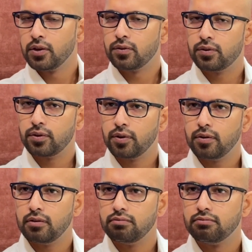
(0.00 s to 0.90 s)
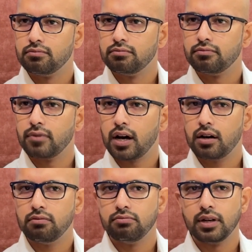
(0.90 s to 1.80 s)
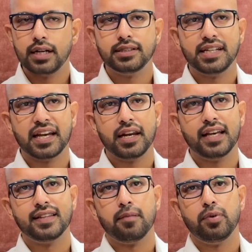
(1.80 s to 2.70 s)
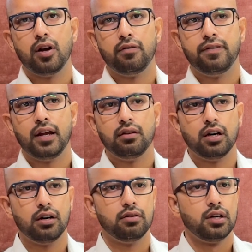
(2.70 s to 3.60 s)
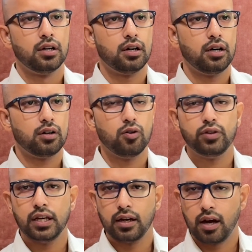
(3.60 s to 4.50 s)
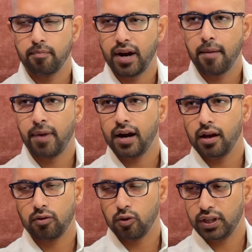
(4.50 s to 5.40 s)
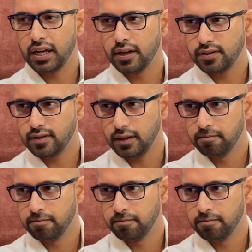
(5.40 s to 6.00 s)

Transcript: So let's take an example of an clothing clothing industry.